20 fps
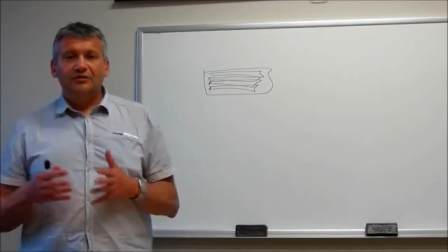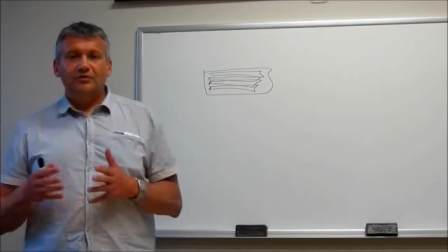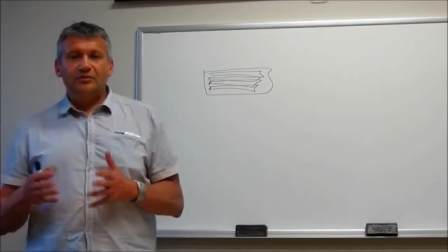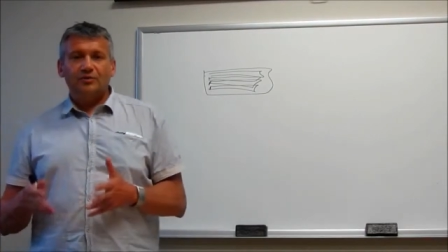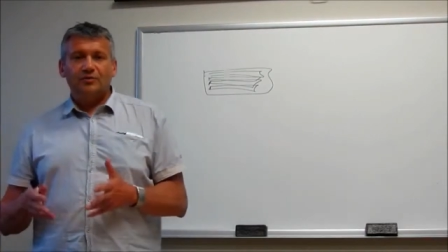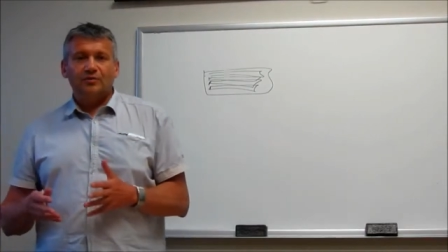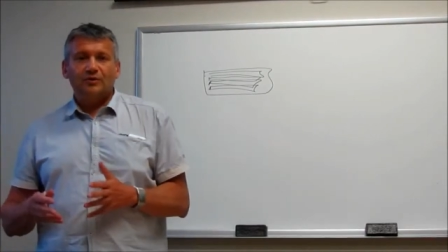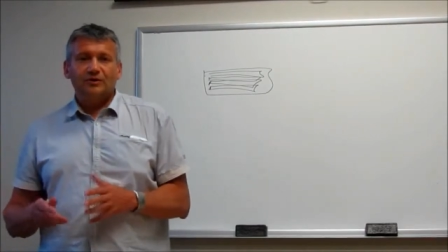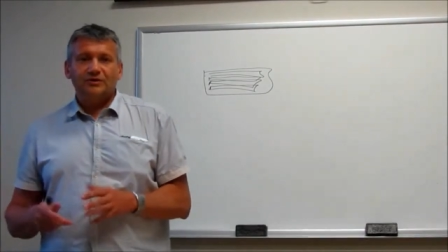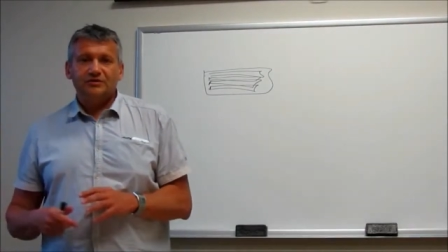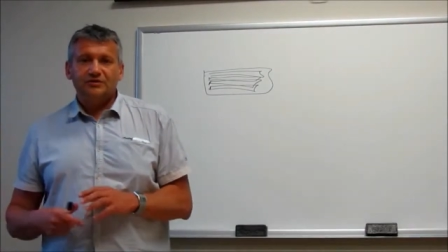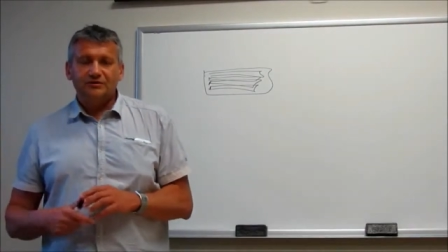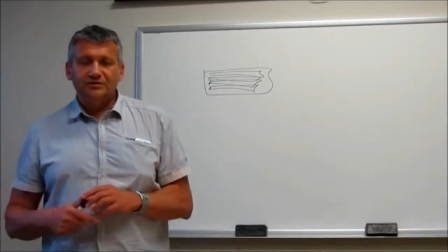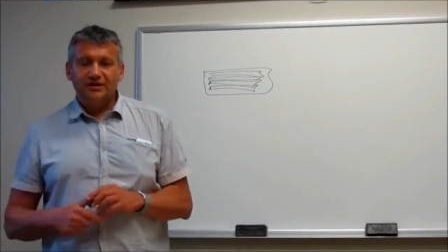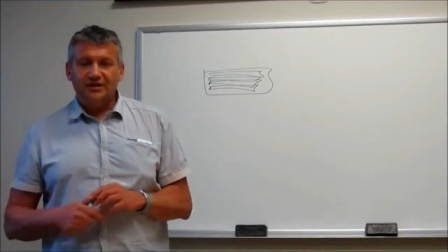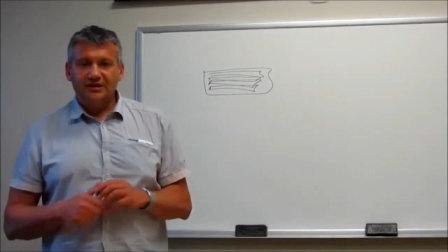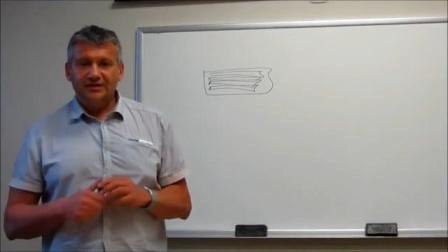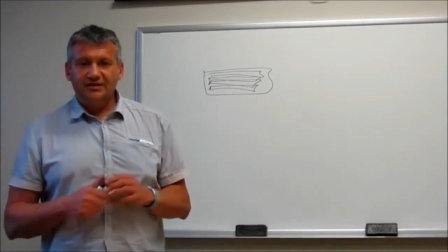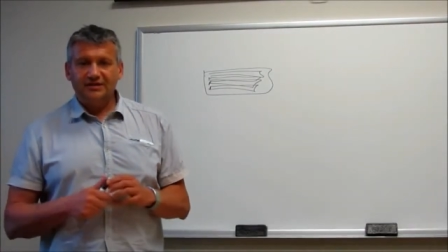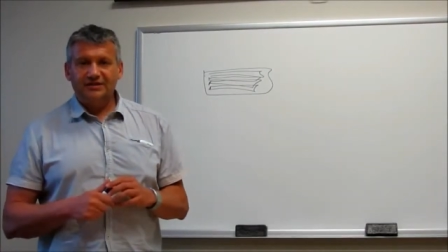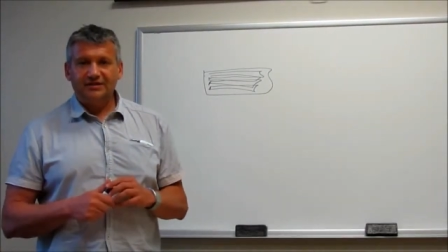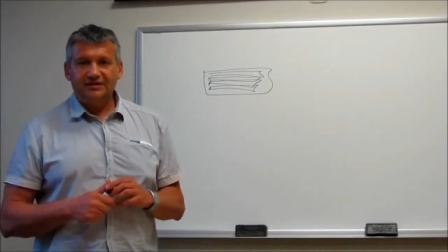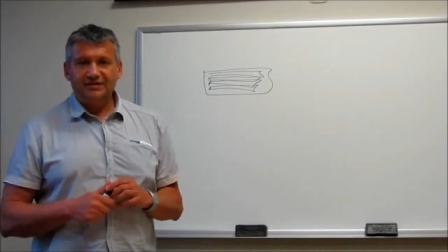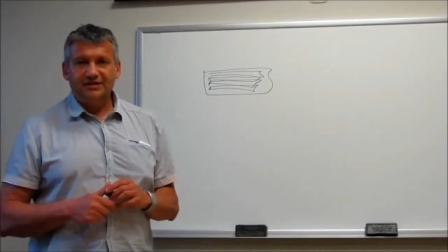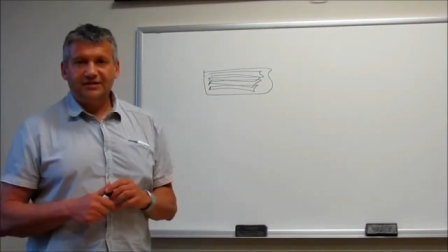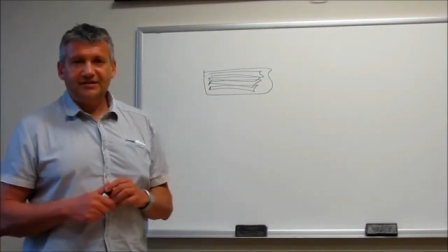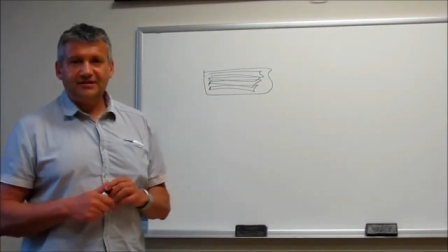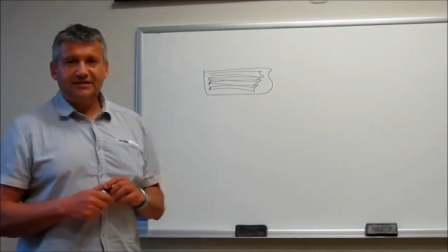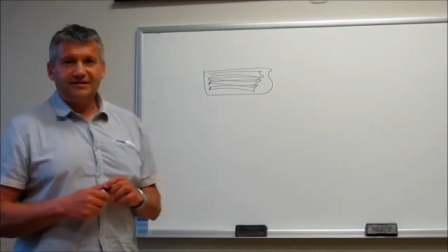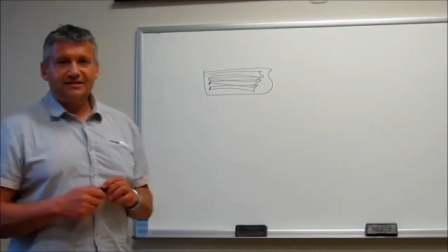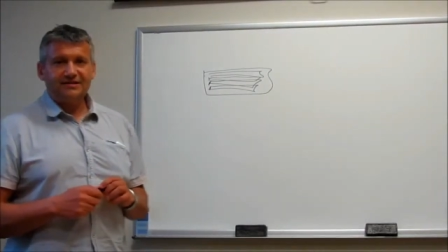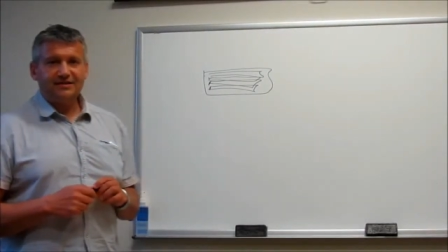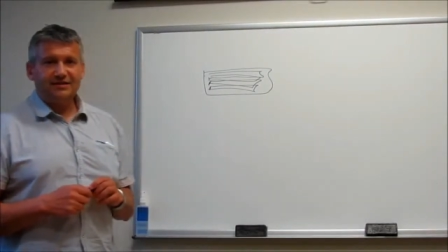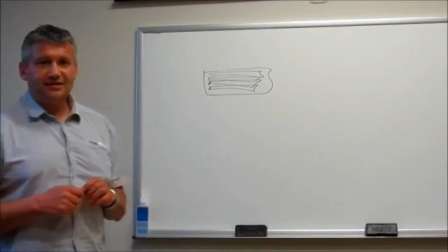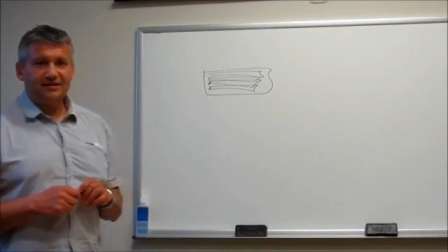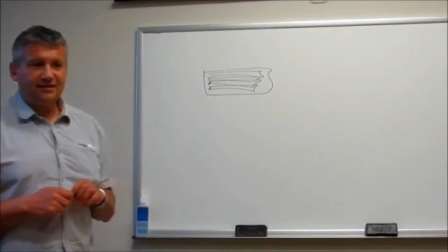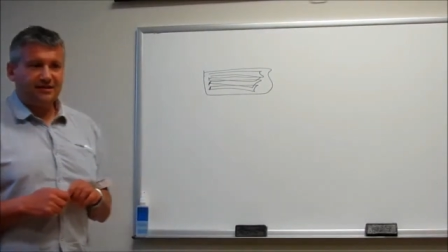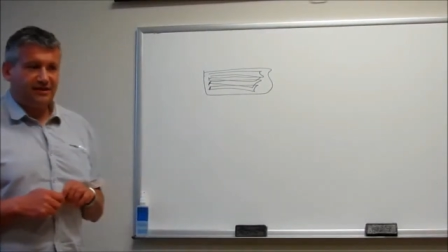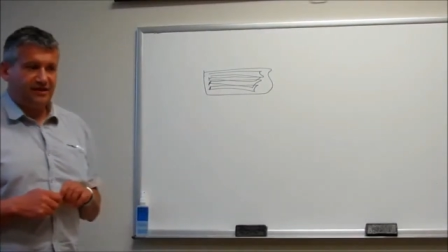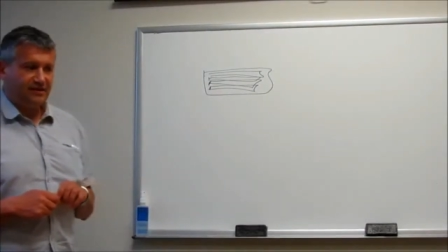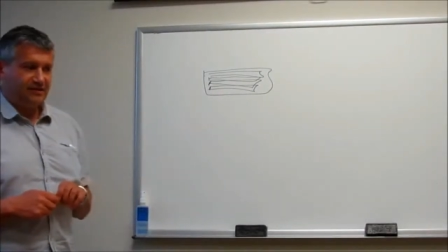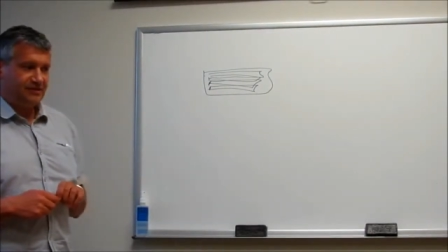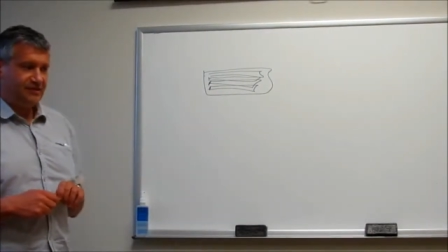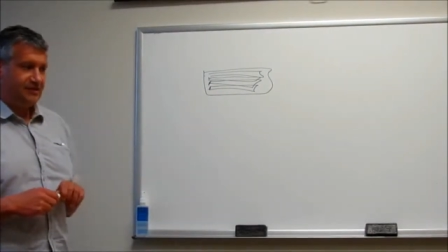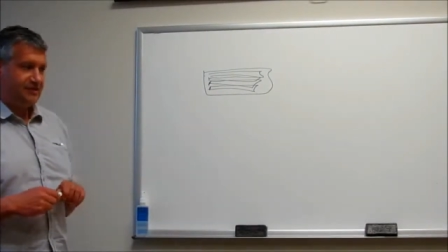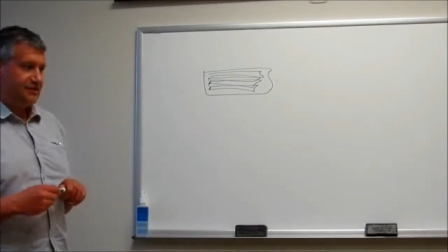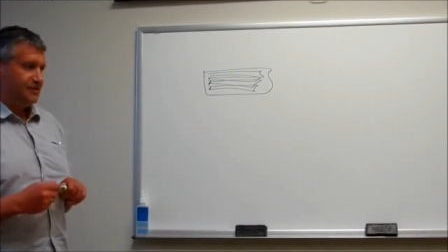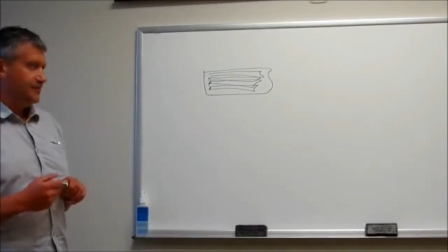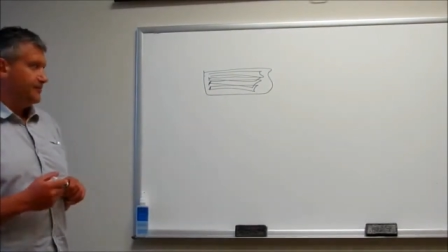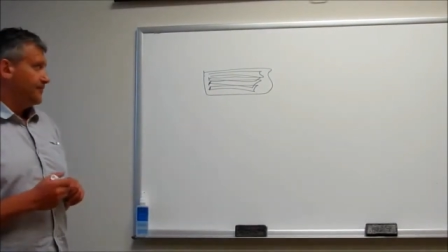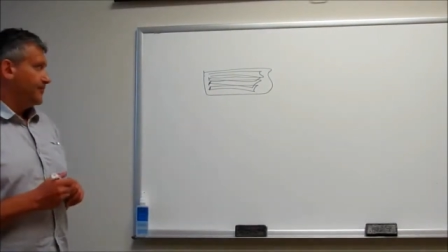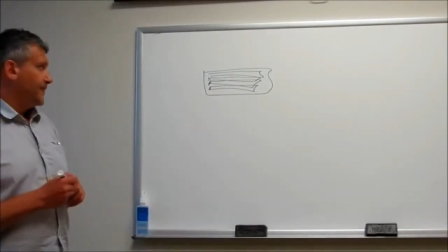We want to handle it as a single entity.